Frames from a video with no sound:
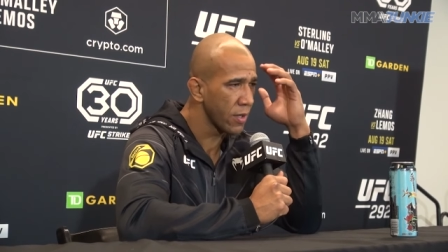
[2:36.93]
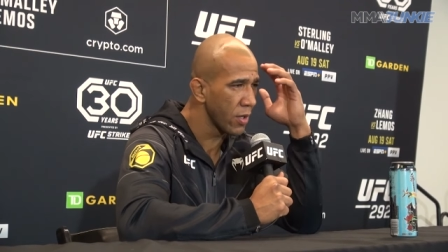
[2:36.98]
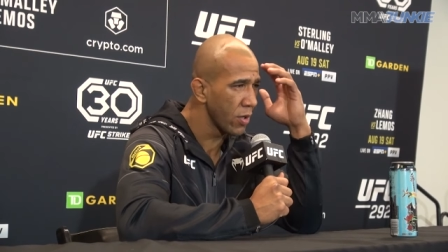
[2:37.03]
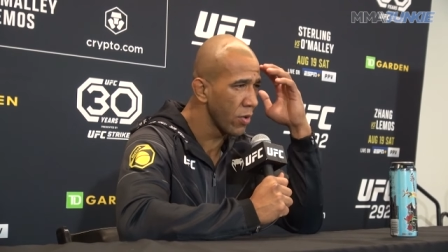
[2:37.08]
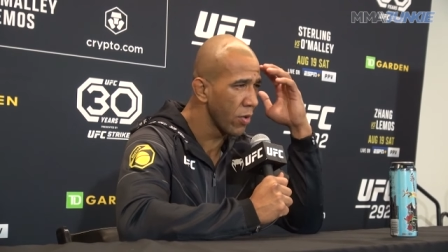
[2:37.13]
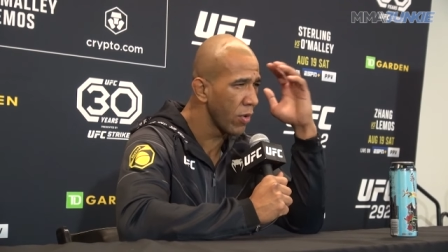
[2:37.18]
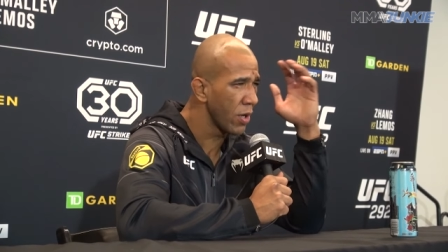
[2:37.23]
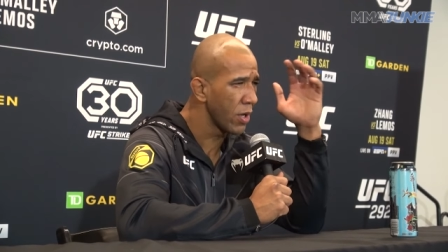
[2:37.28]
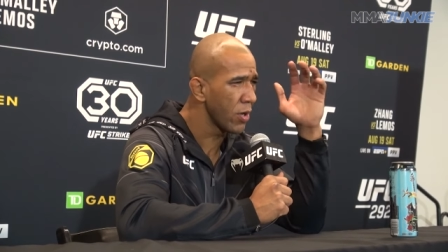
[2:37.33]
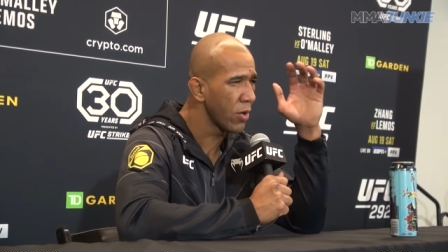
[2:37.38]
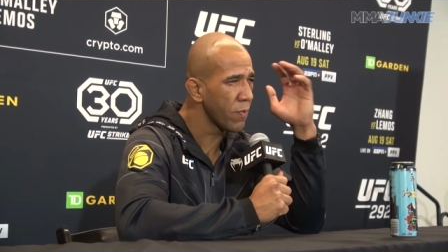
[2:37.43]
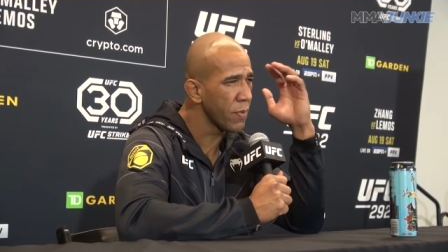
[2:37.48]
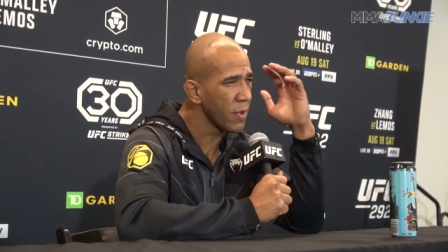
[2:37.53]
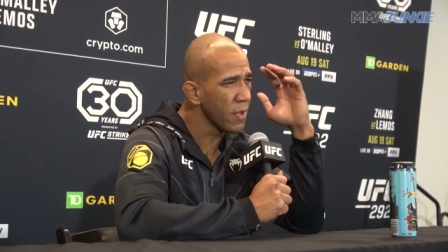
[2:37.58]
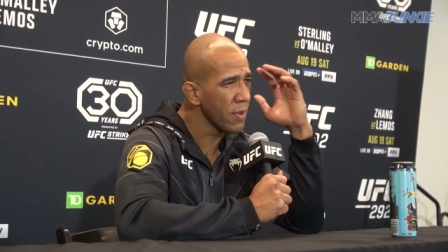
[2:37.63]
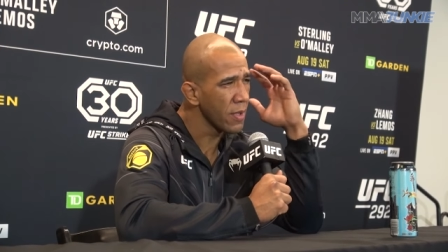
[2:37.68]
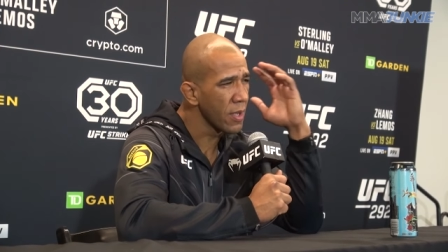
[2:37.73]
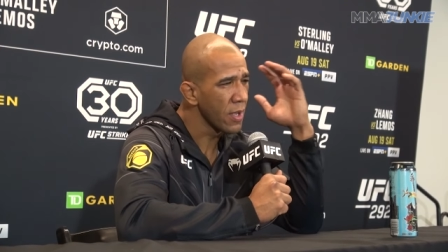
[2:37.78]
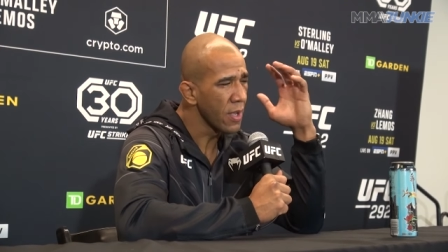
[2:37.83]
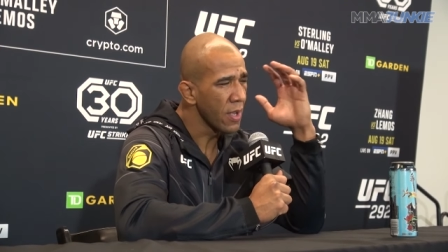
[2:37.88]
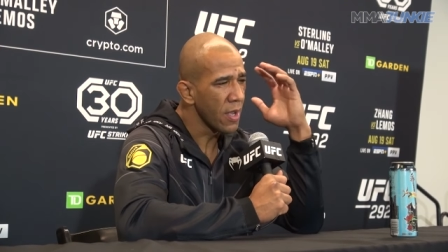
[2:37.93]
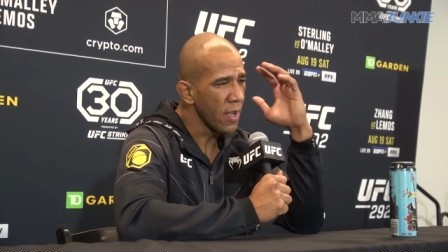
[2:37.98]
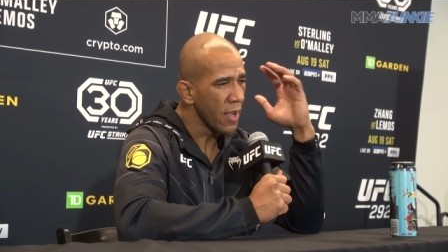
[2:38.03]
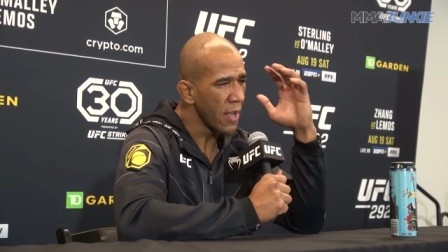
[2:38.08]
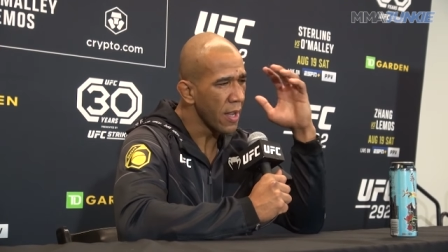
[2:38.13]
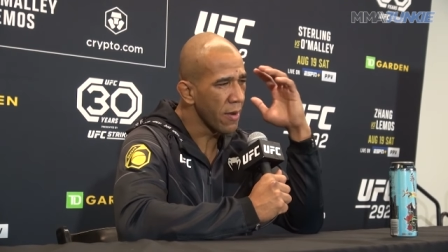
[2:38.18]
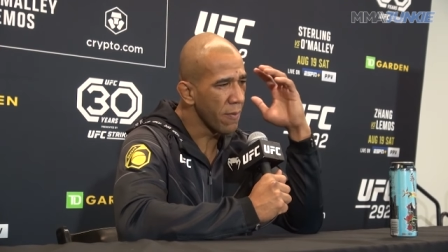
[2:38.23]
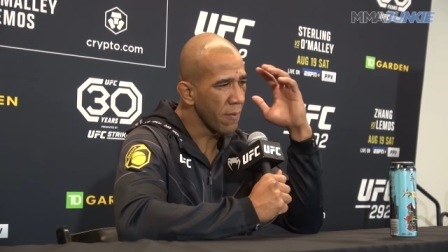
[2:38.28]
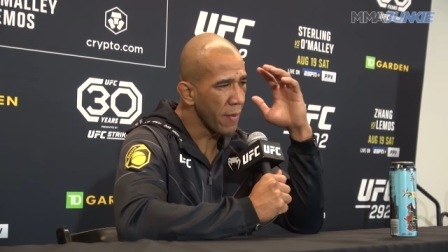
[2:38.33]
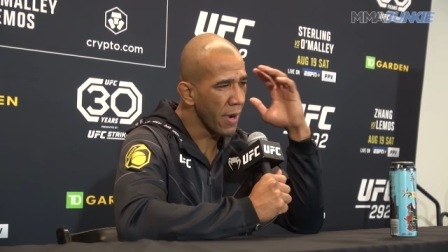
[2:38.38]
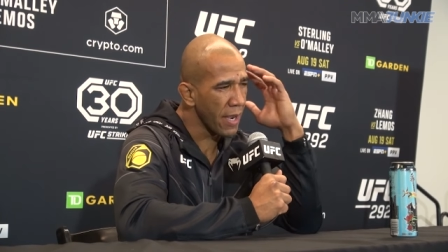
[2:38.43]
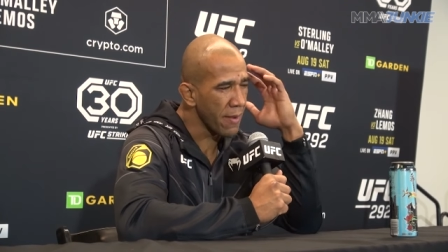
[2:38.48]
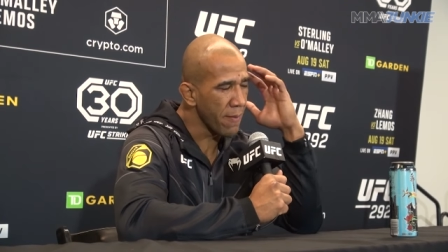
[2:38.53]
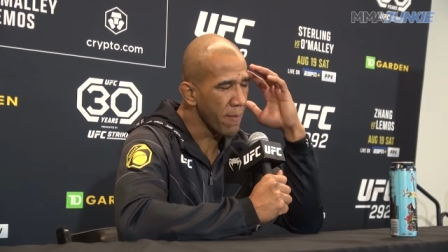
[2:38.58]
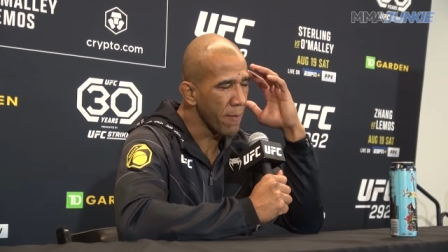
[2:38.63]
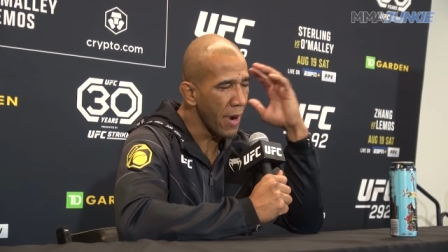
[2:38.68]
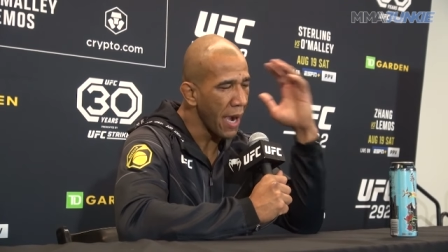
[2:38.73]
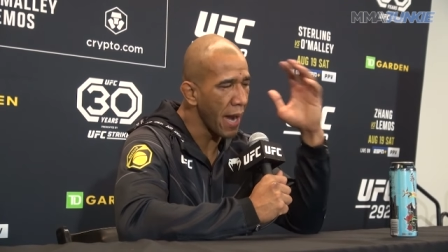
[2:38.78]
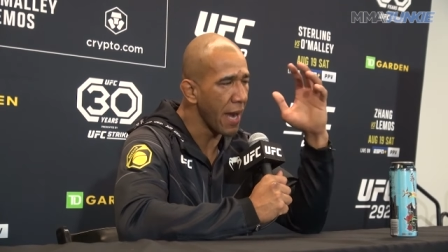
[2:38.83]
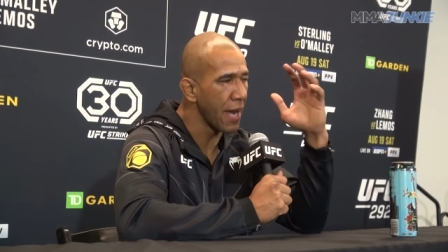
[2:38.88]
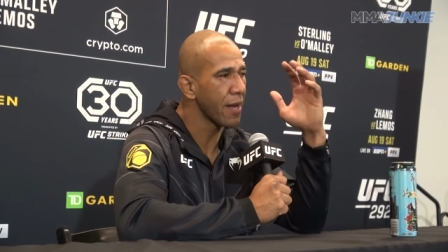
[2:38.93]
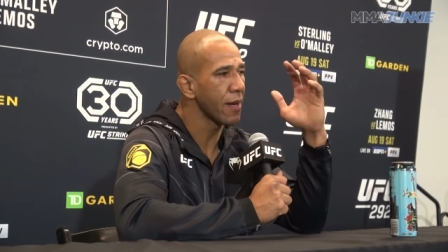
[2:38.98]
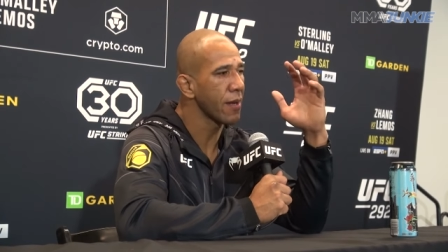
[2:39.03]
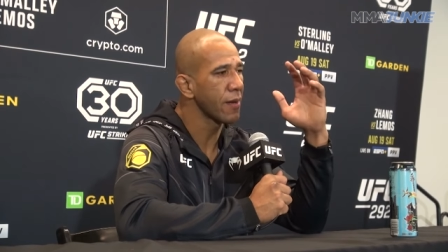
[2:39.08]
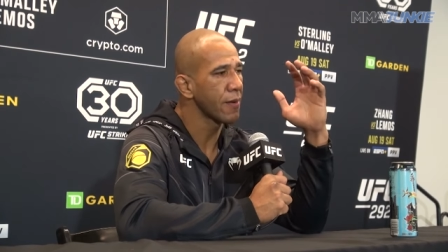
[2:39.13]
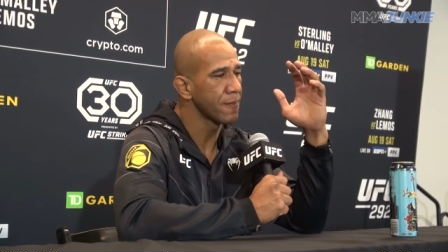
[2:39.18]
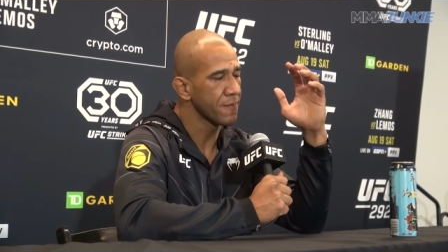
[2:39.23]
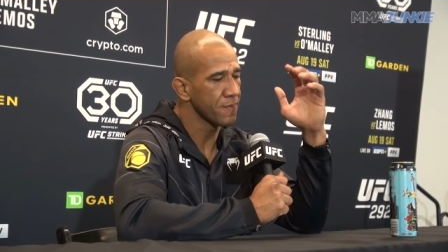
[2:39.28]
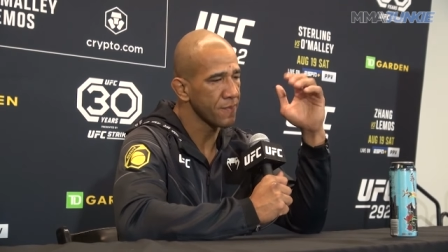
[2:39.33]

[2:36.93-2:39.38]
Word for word: you know, a little bit in my mind.